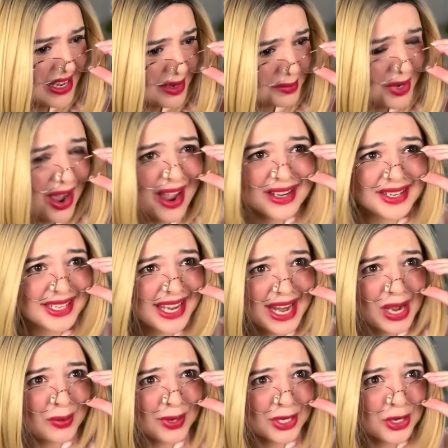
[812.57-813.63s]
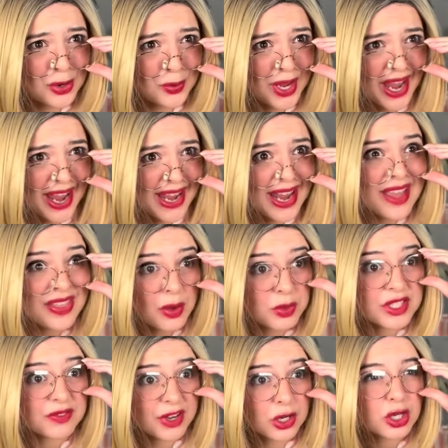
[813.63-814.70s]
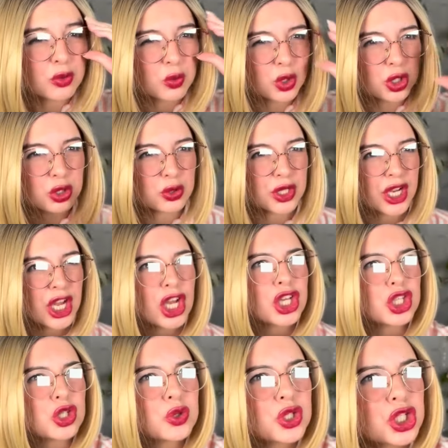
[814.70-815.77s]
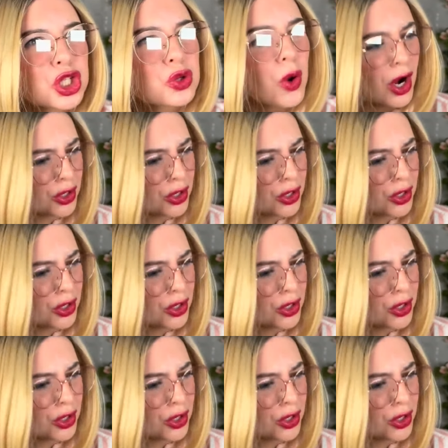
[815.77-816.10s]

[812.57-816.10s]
am not a Karen, okay? And that was very rude. You two are